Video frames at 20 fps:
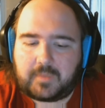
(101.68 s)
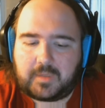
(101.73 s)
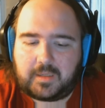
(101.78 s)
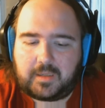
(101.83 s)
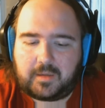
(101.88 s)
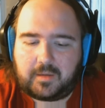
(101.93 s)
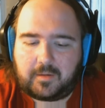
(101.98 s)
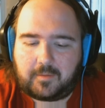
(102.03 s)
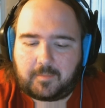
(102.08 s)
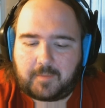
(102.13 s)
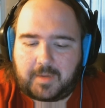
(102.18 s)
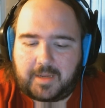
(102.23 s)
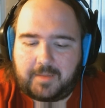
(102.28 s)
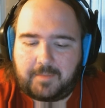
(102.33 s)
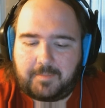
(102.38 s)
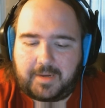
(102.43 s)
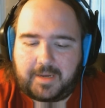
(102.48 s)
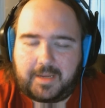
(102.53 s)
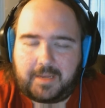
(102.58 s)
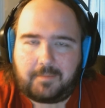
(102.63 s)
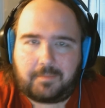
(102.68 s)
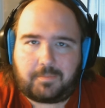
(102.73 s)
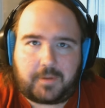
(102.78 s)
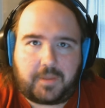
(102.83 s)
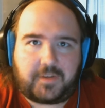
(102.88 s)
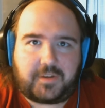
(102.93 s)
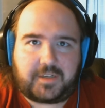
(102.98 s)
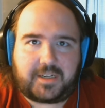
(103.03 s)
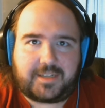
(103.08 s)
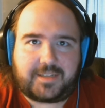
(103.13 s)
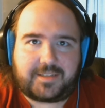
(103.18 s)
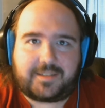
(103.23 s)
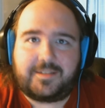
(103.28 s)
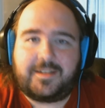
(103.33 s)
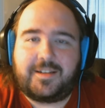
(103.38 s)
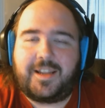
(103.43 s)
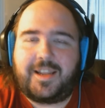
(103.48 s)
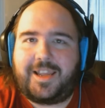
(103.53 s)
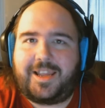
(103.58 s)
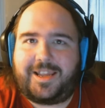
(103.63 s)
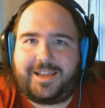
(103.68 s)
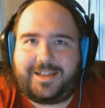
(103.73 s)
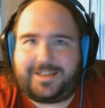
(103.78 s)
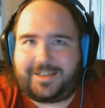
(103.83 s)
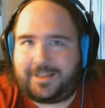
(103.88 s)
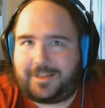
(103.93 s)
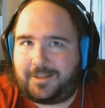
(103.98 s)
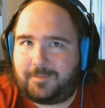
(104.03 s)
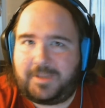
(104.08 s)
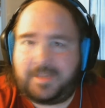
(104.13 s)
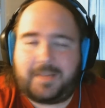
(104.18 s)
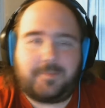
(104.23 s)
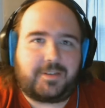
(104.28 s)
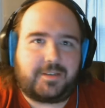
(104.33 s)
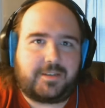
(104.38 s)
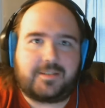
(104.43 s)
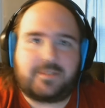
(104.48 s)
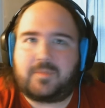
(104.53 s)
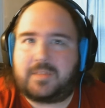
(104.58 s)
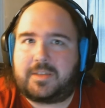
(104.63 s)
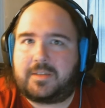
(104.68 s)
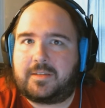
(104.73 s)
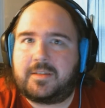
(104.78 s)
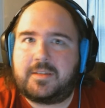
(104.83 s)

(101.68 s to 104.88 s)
you know, my my brother cousin, I call him that because well,